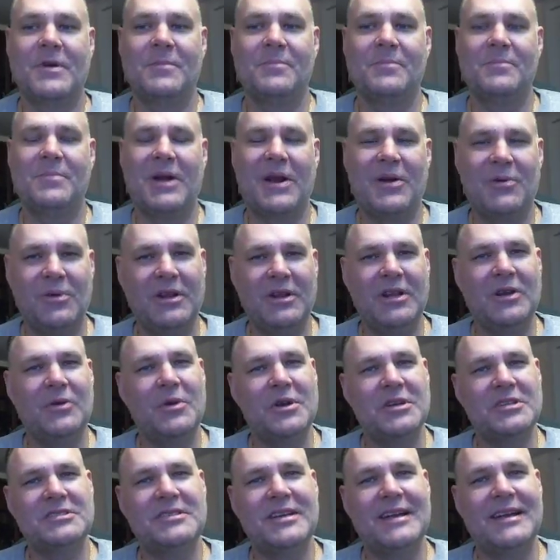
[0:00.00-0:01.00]
But I really
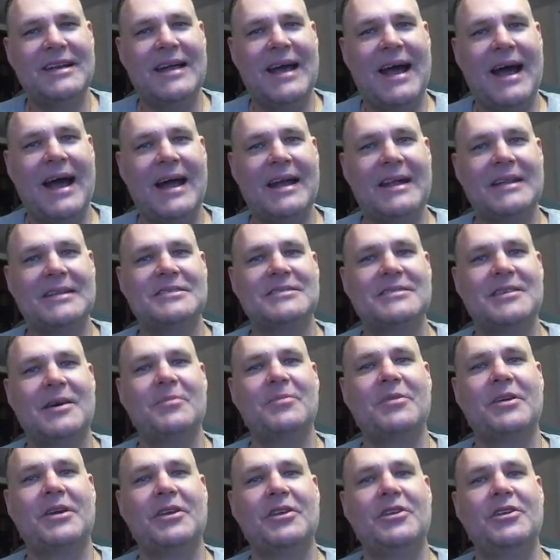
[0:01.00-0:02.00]
wish they had added
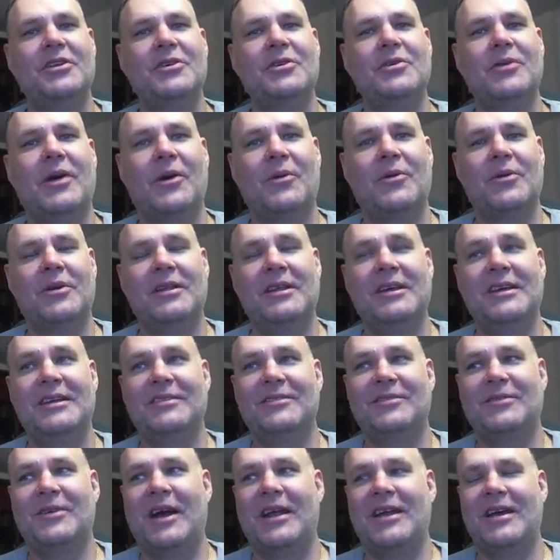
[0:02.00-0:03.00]
something new.
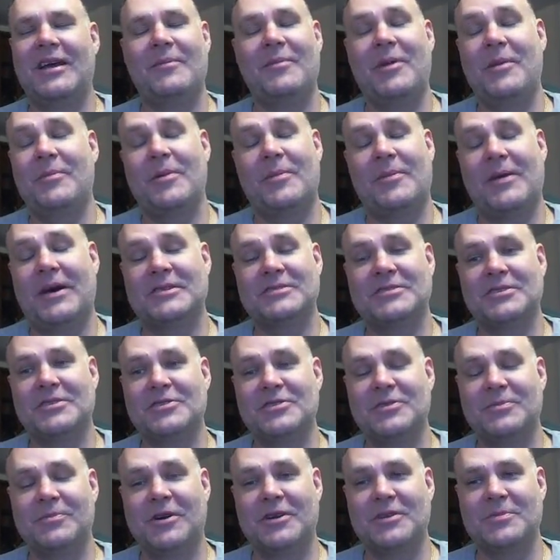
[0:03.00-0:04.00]
And maybe I'm asking
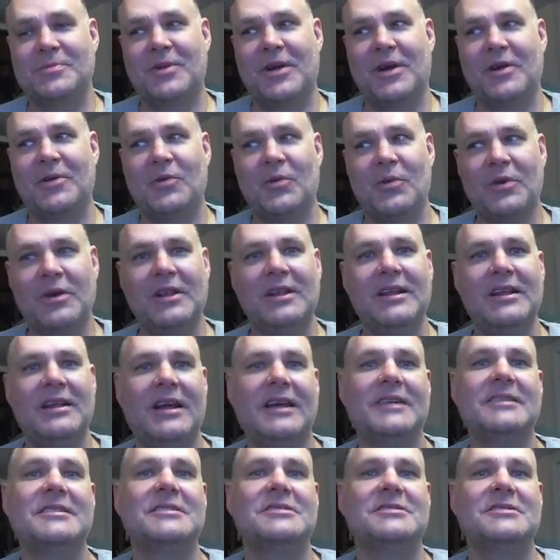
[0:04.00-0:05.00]
too much, but I'd really
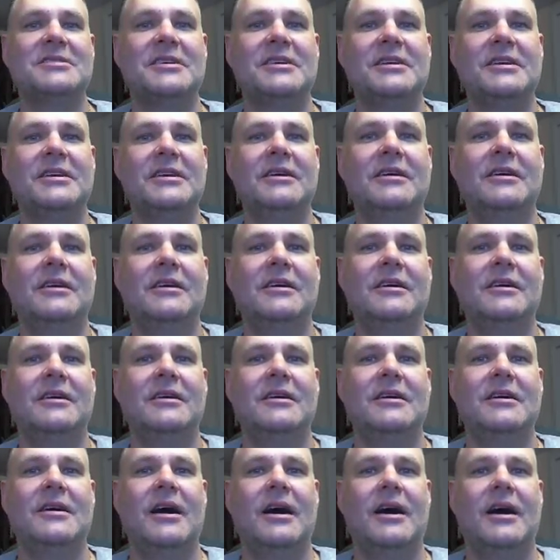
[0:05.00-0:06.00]
like to see
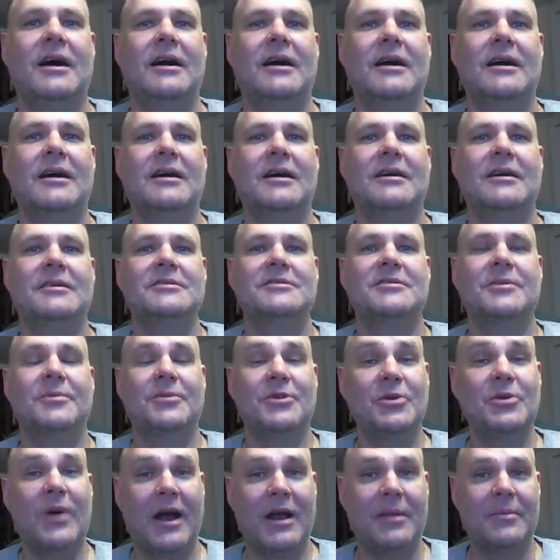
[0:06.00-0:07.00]
some
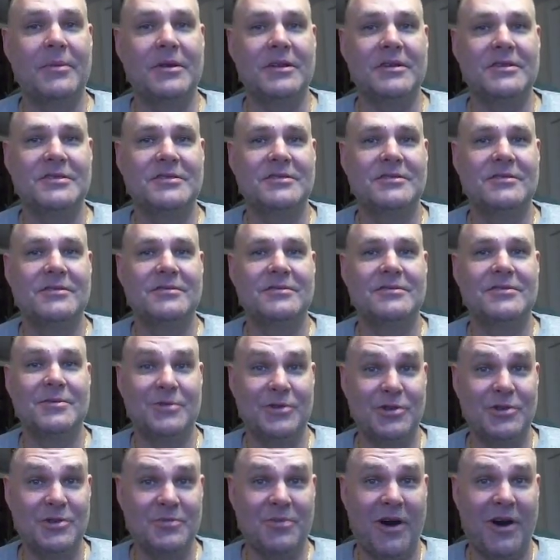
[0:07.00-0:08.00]
new enemies,
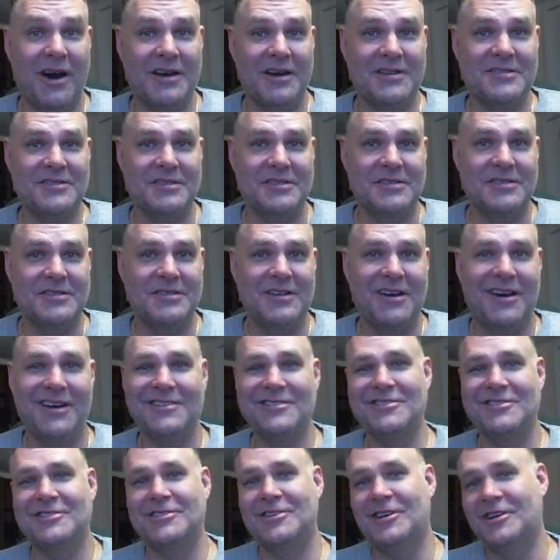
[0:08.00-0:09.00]
some new bosses,
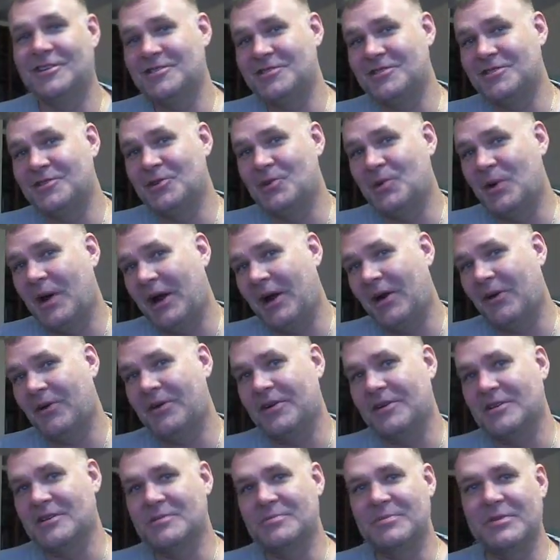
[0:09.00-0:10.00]
not just new
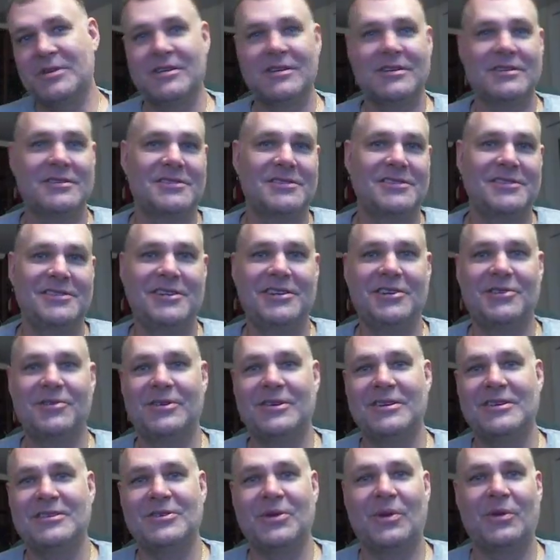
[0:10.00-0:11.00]
areas, because
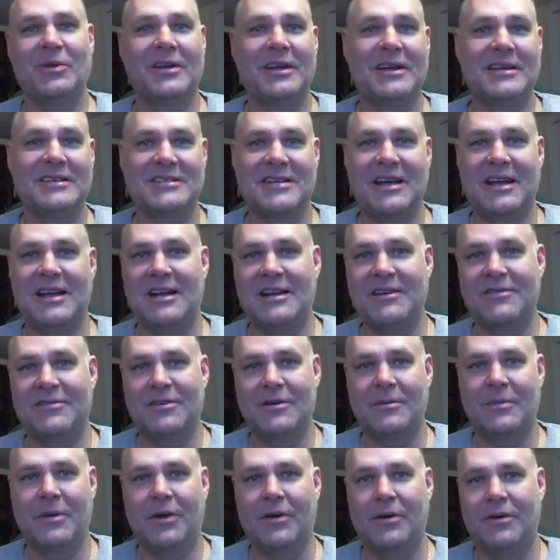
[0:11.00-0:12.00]
scenery is only exciting
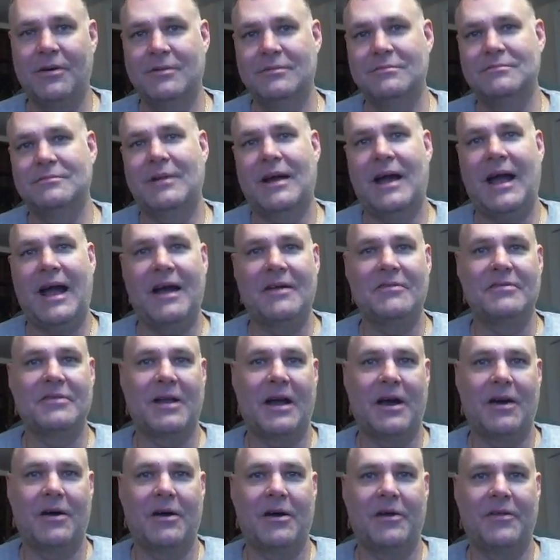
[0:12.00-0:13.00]
for about a half an
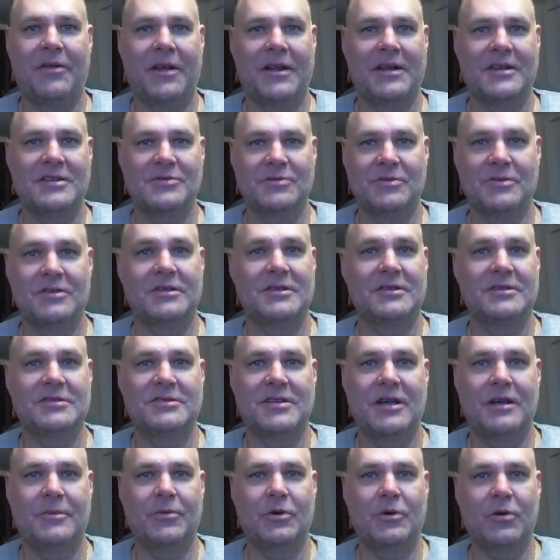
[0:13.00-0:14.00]
hour, and then it's really the
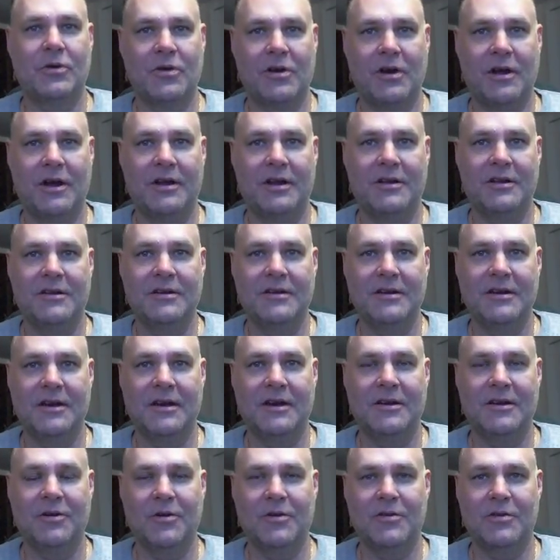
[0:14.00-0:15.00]
same old grind
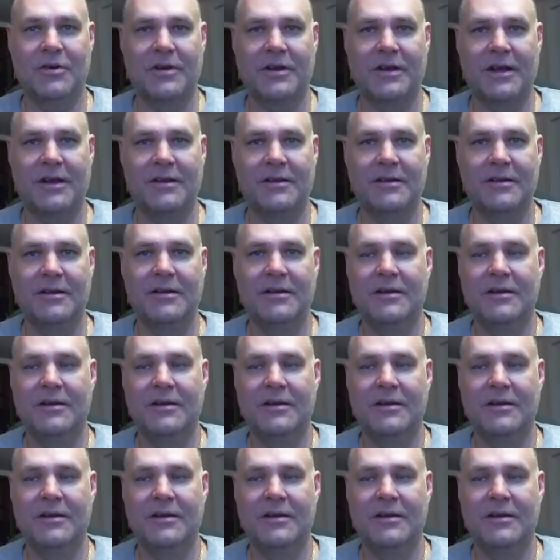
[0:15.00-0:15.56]
over again.